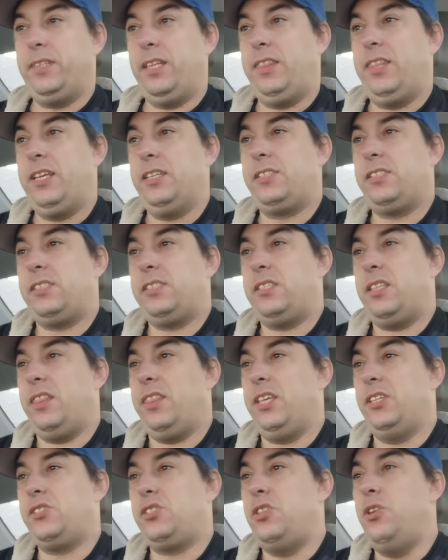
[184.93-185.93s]
this
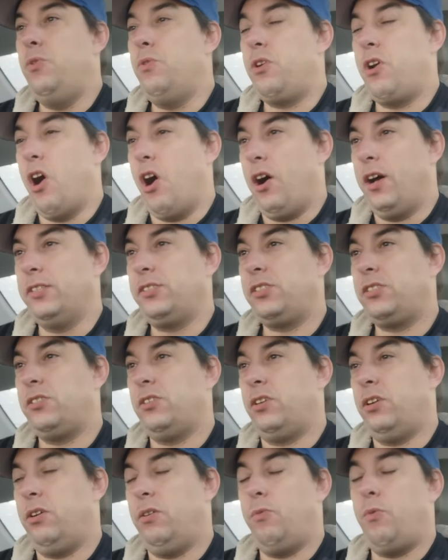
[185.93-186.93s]
this new
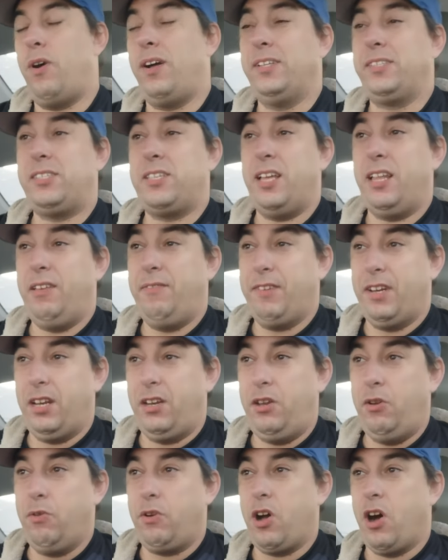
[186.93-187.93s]
console well it's not even
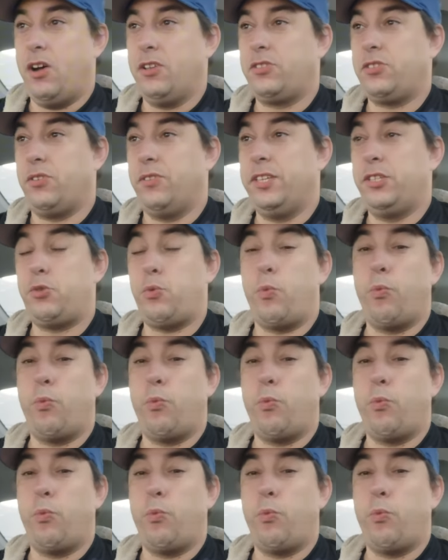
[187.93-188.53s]
a new console this